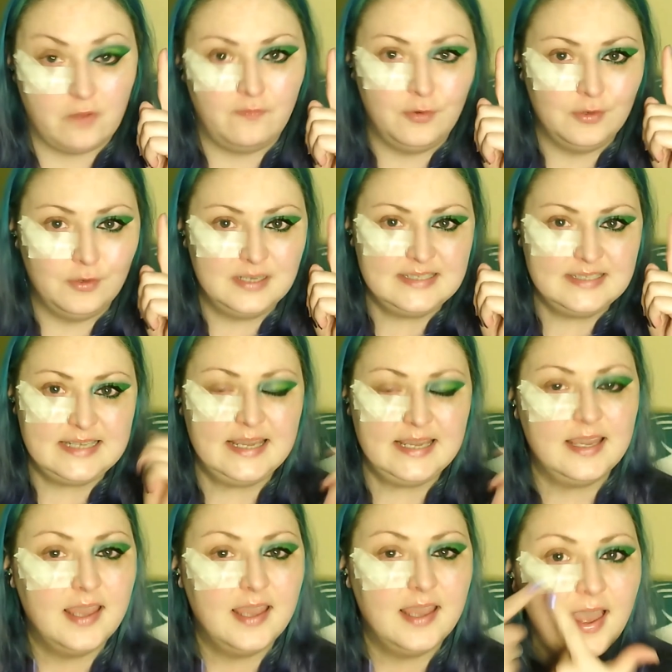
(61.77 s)
flawlessly,
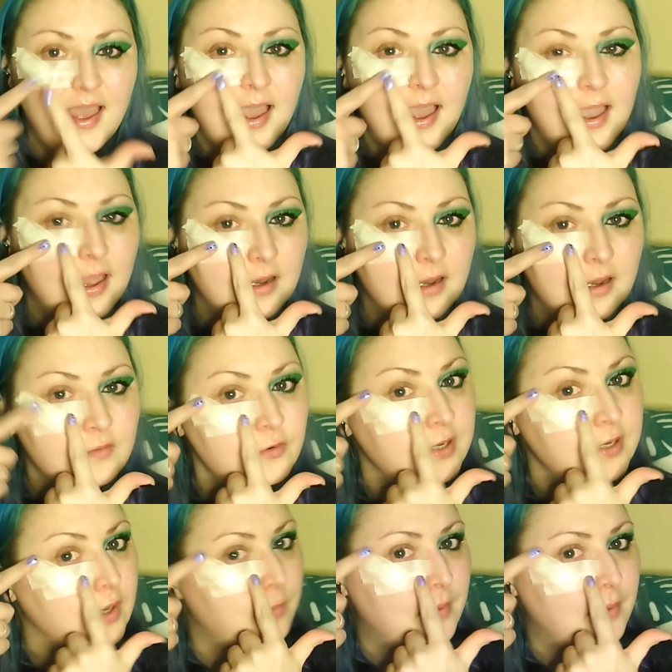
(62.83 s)
and I've already
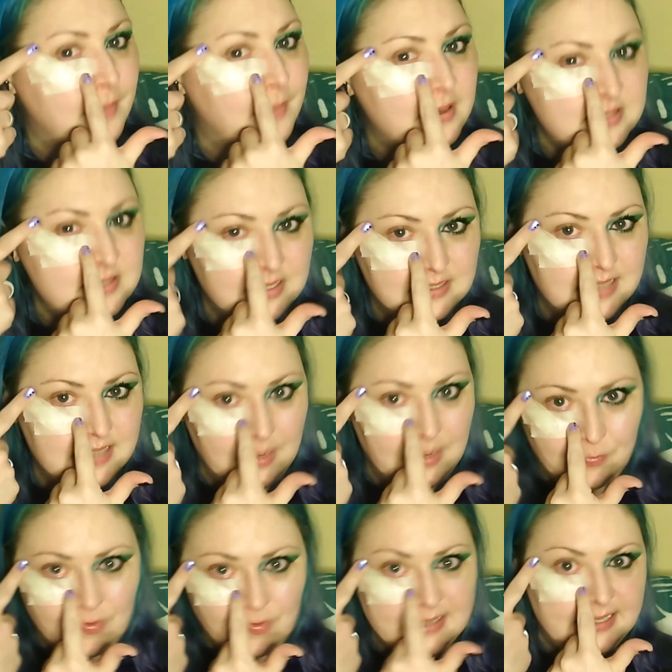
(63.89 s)
got my masking tape
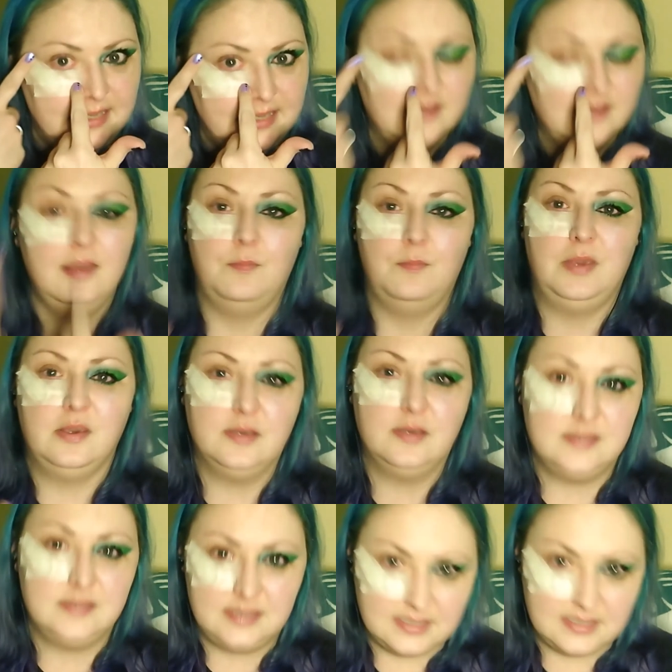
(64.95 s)
ready
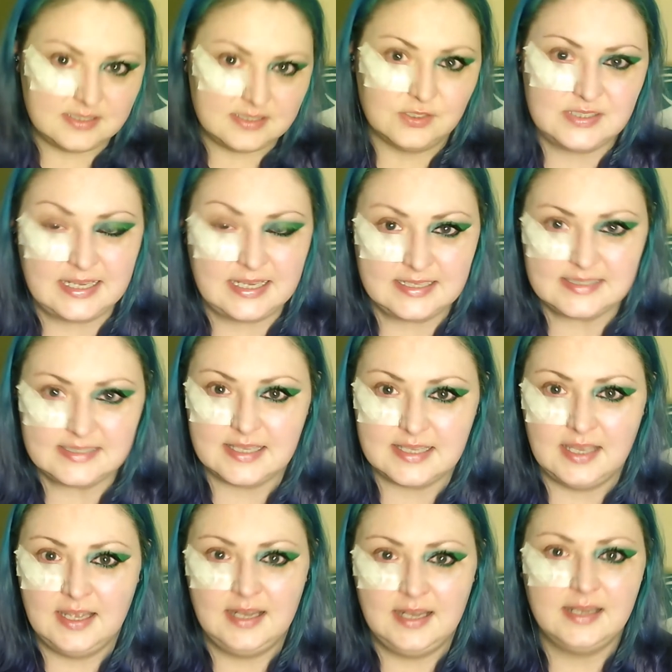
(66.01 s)
because this look takes
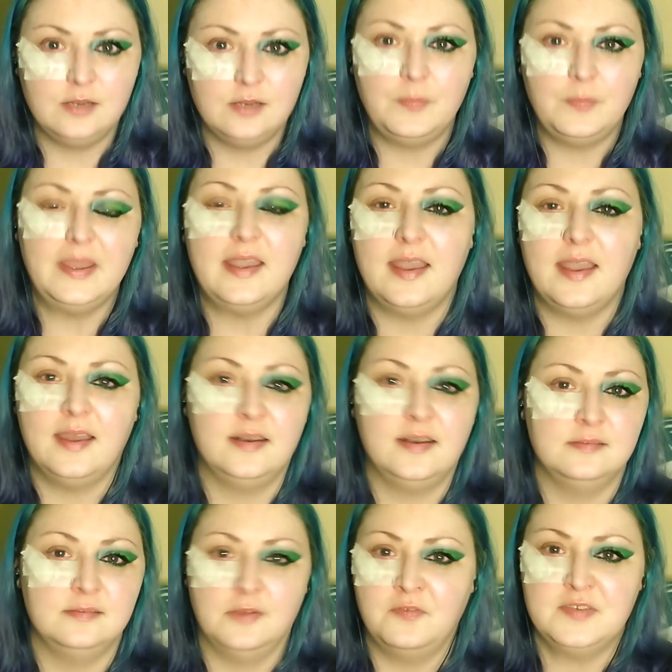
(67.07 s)
a little bit
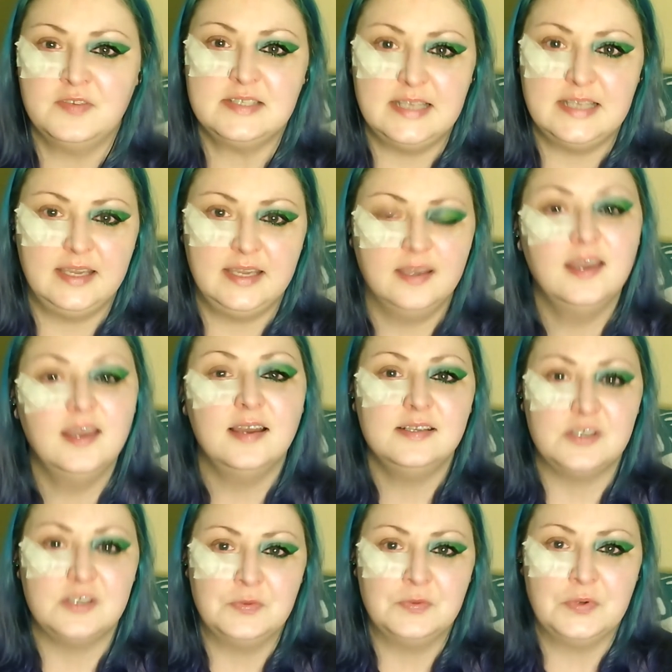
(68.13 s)
and obviously
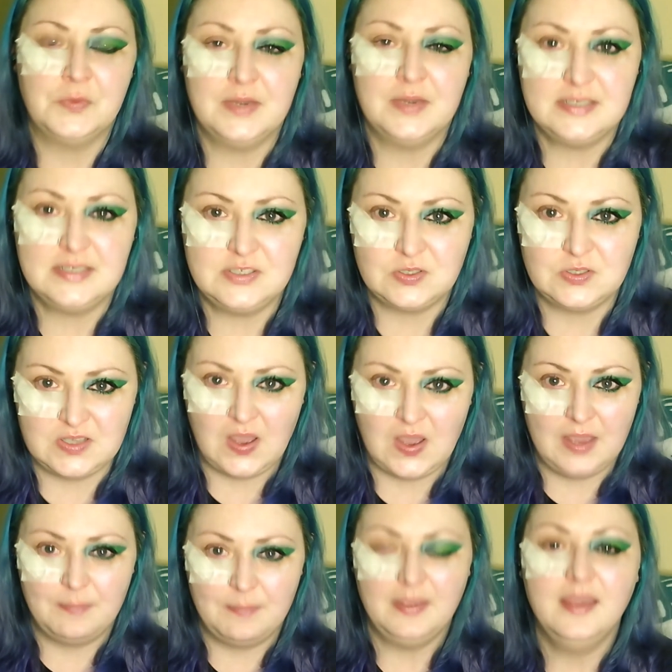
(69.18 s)
don't want to waste your
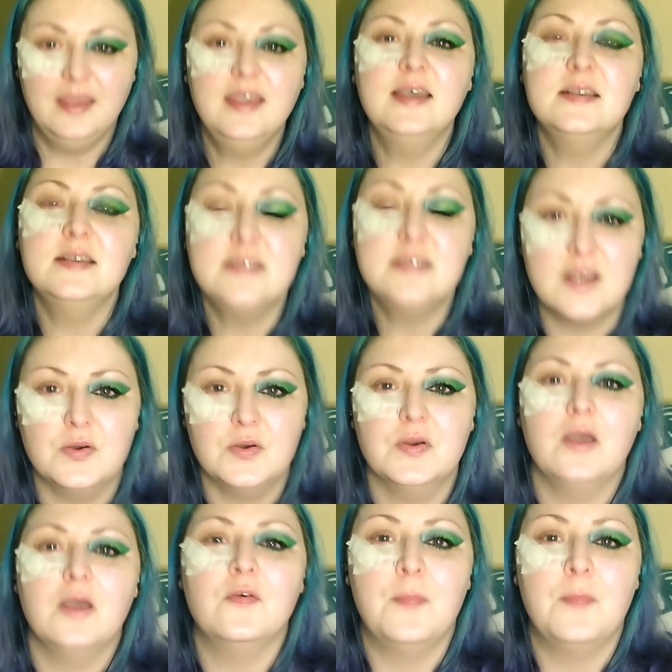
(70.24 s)
time. So
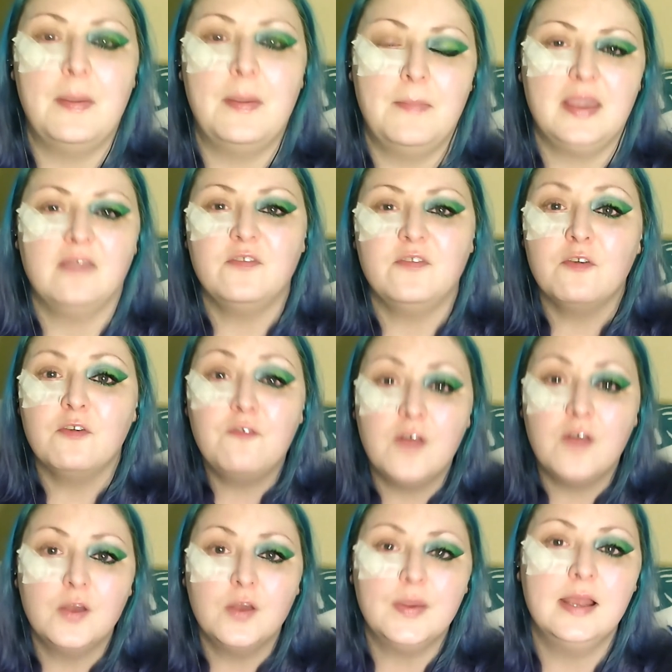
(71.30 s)
remember, if you're
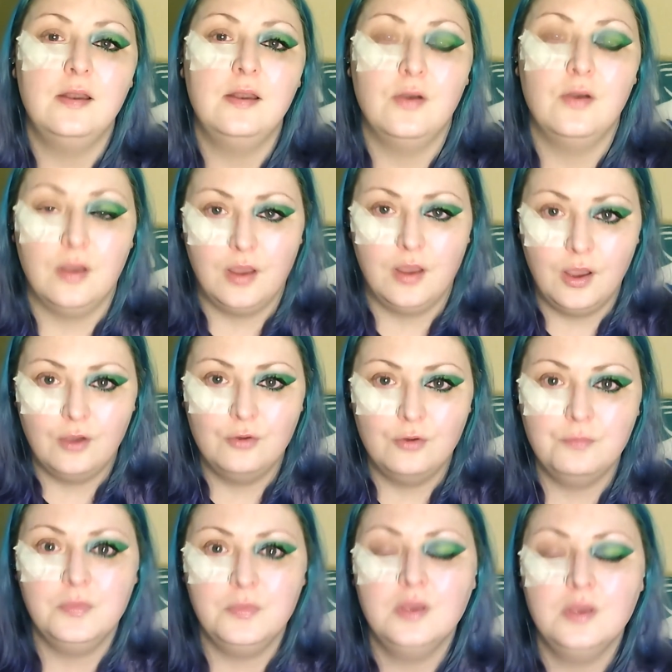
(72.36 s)
following along at
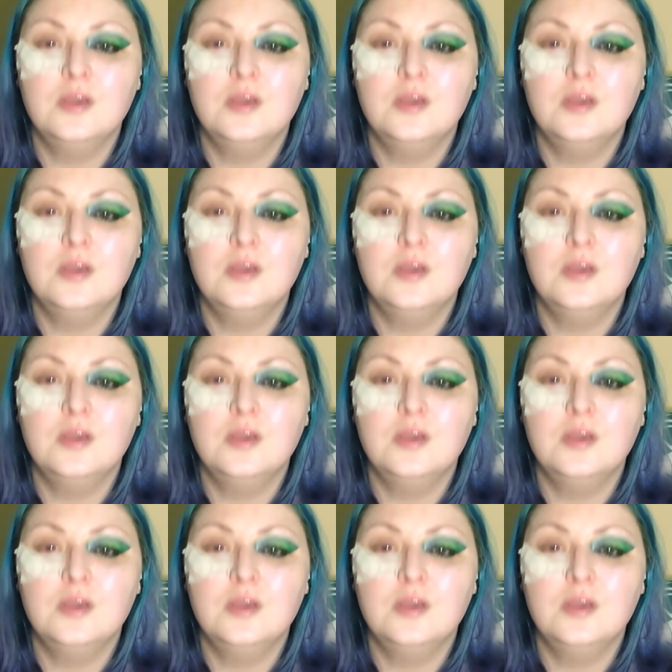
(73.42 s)
home,